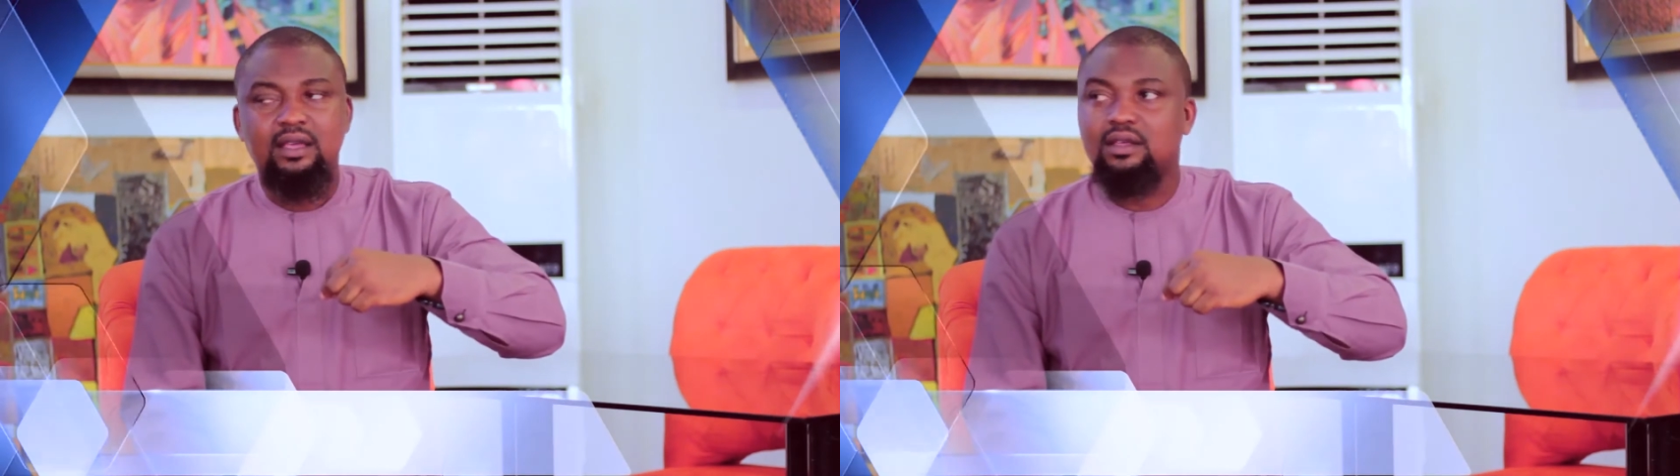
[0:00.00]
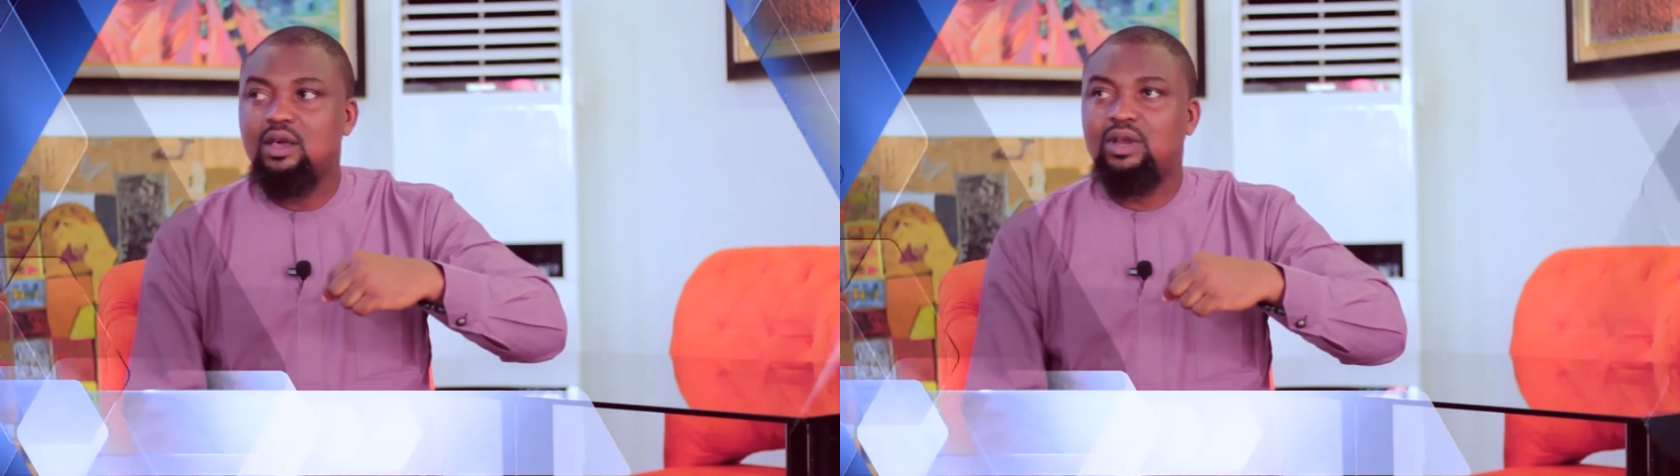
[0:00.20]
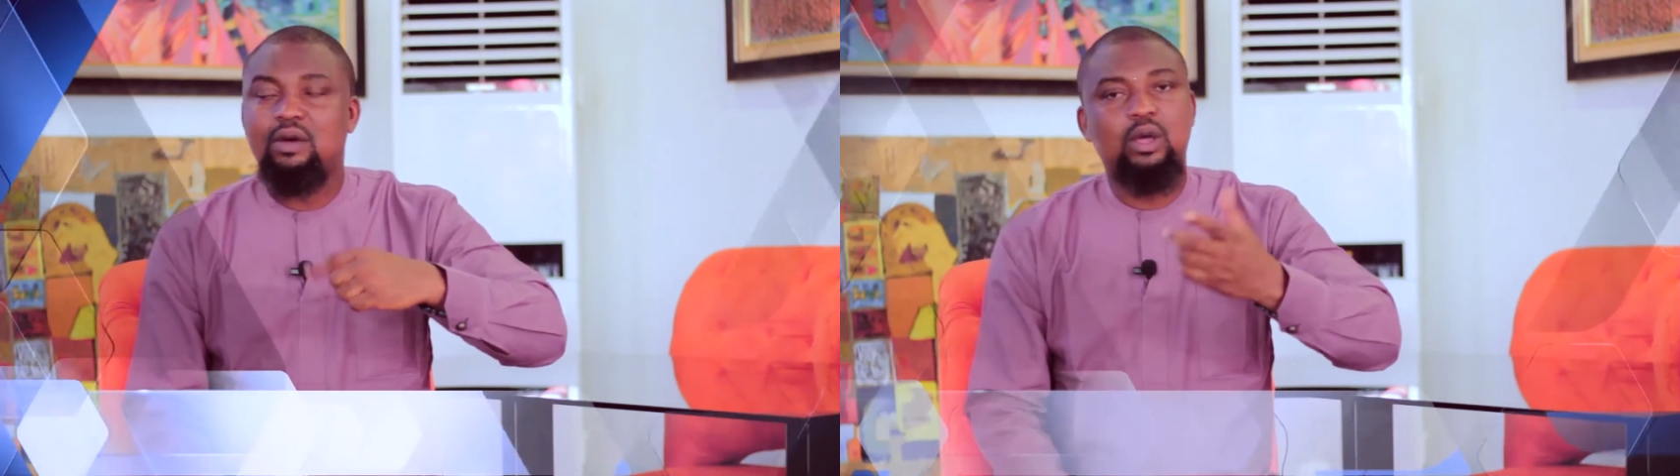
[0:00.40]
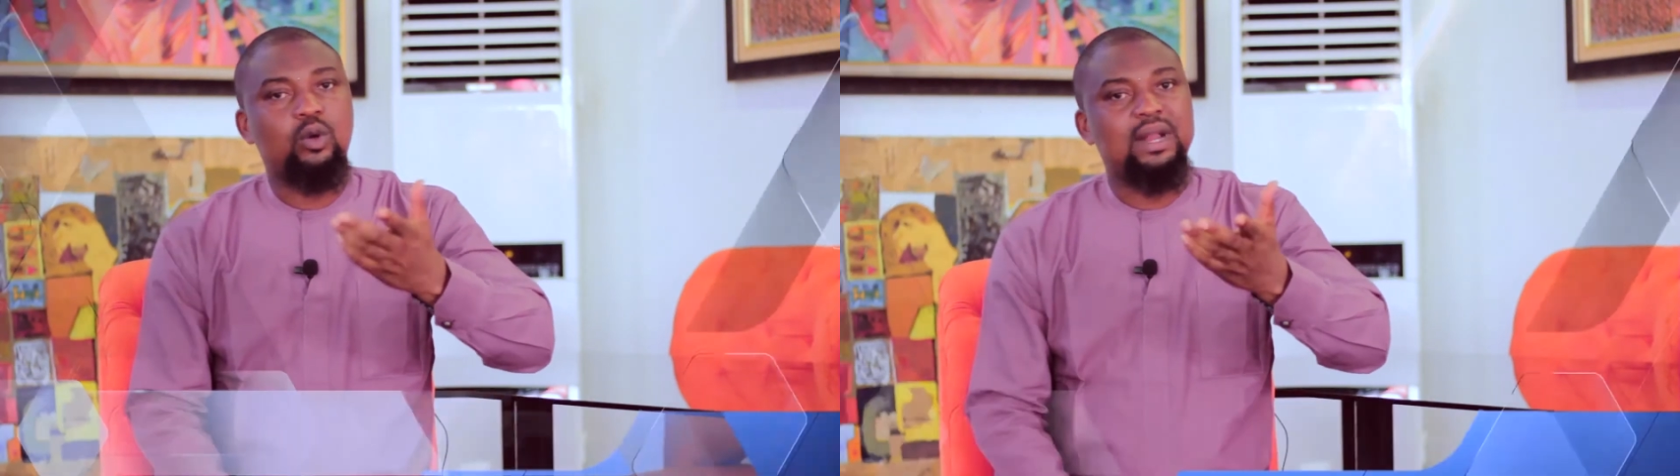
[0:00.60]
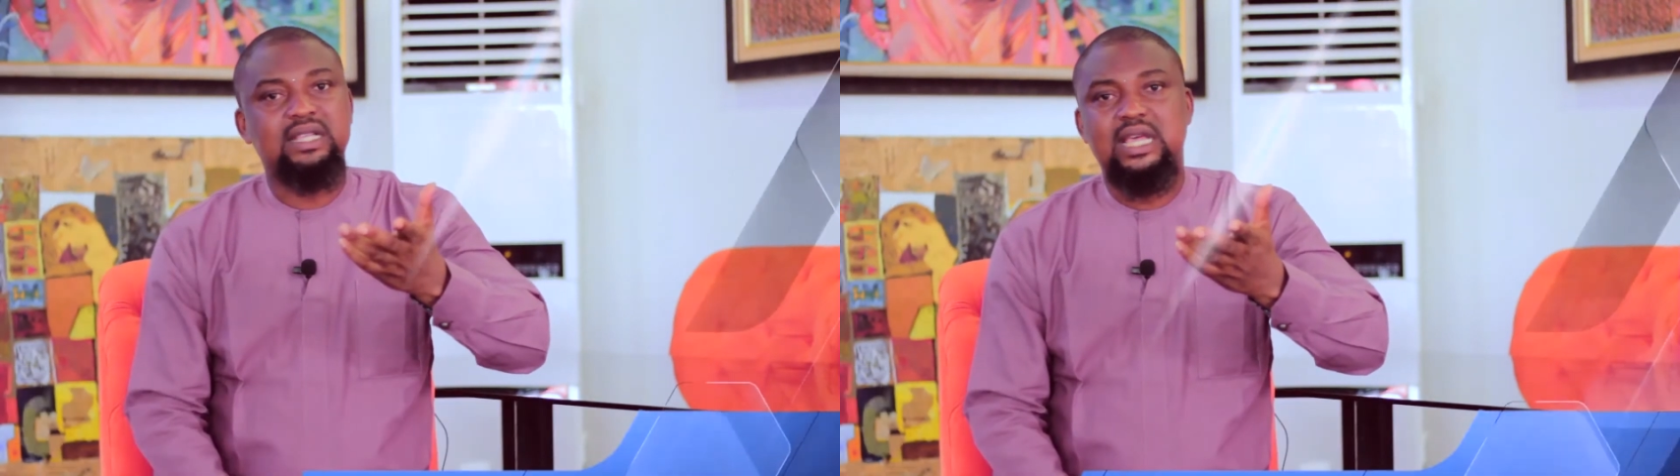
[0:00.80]
that my good
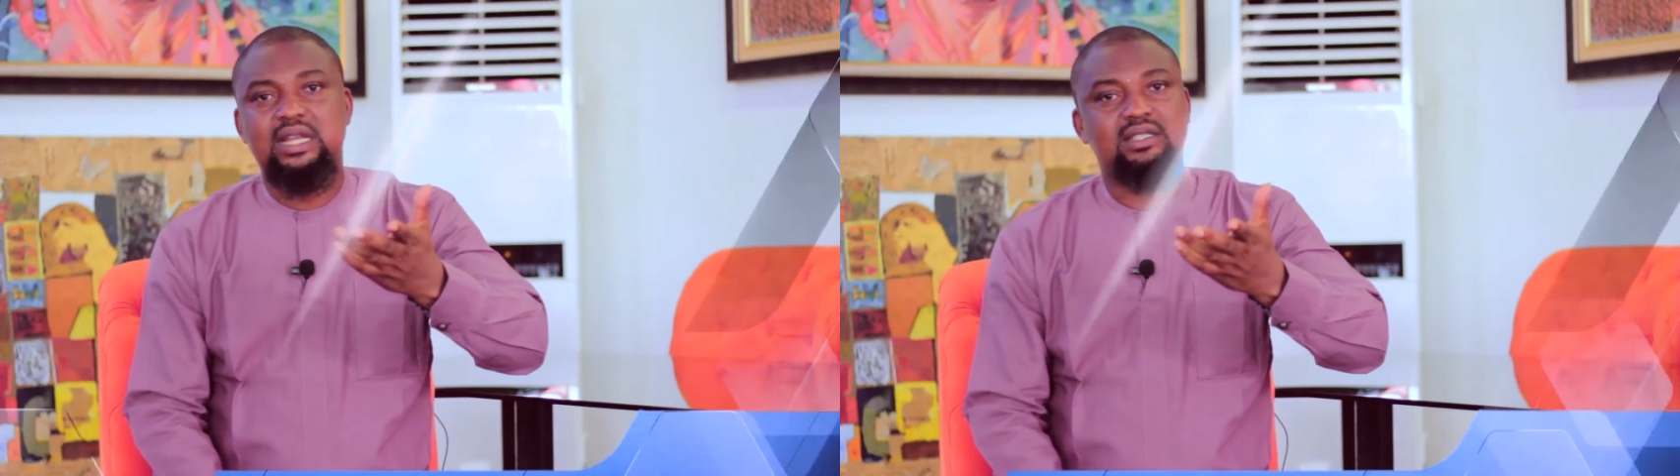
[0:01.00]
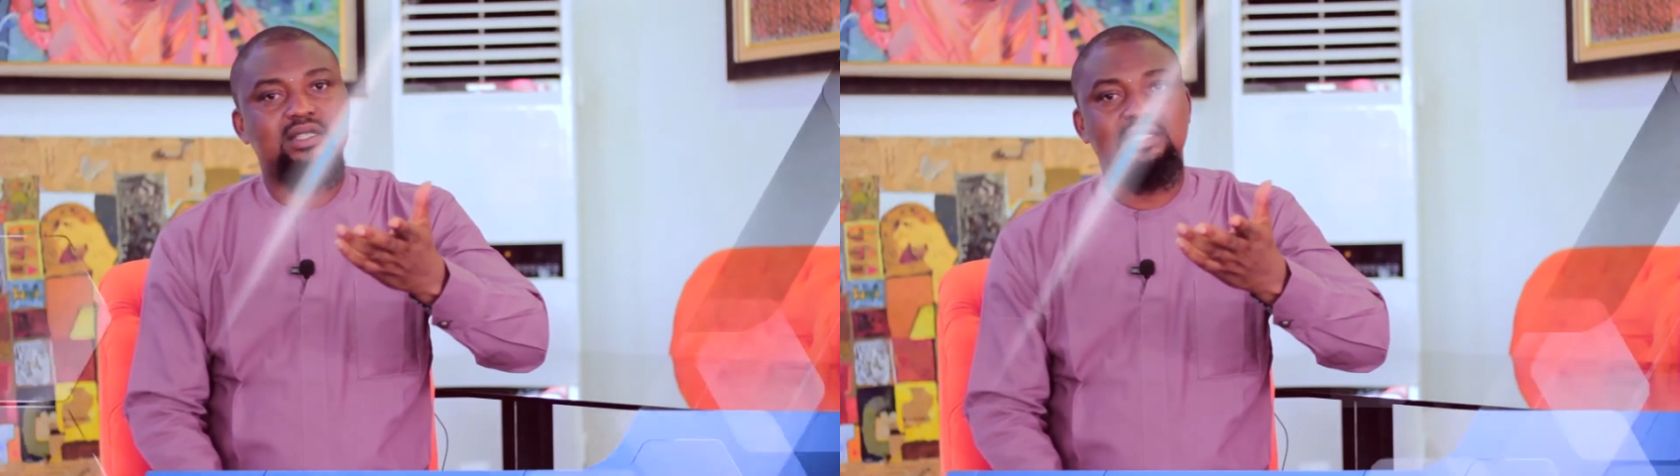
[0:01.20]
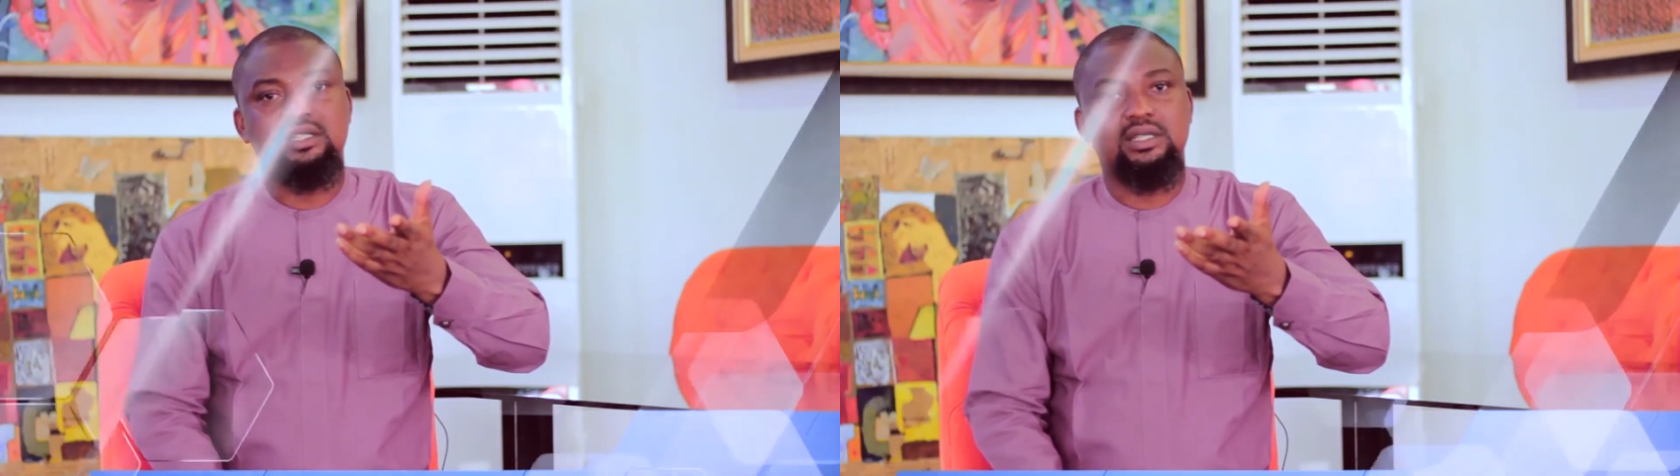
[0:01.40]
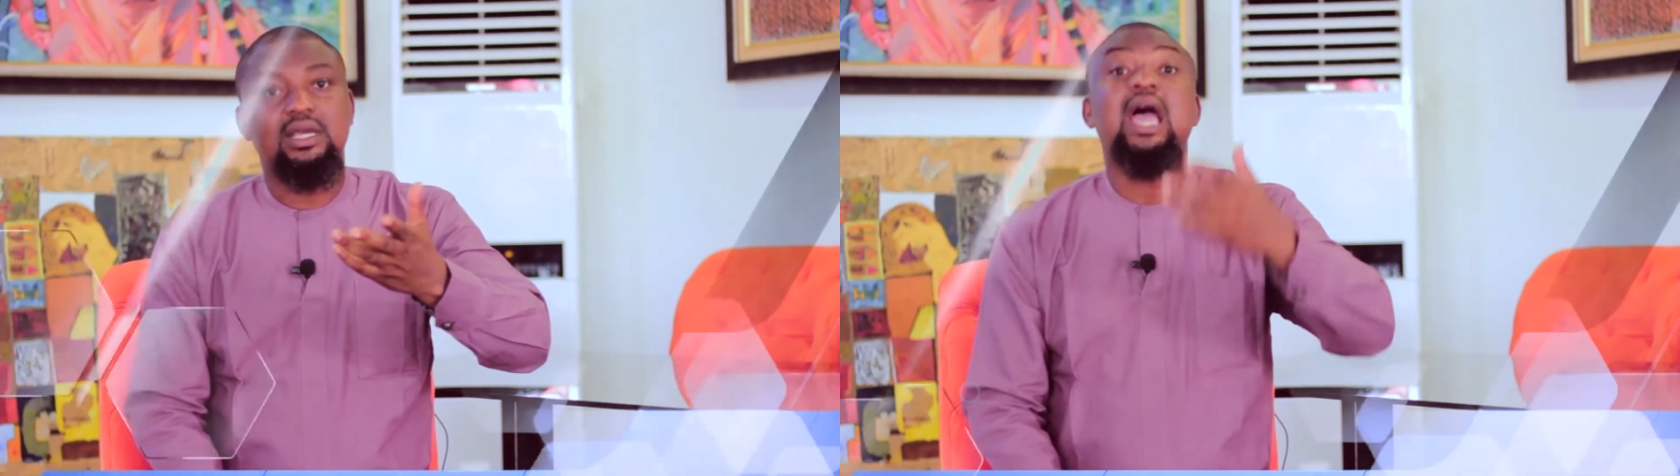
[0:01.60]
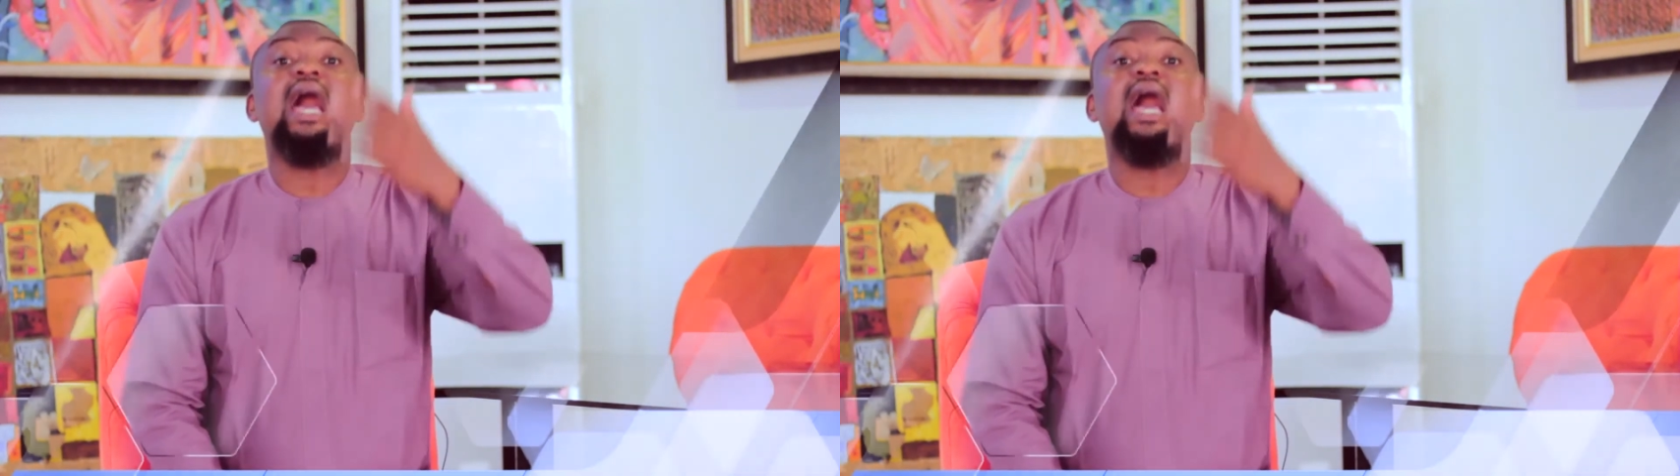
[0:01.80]
blessing, I distinguish you,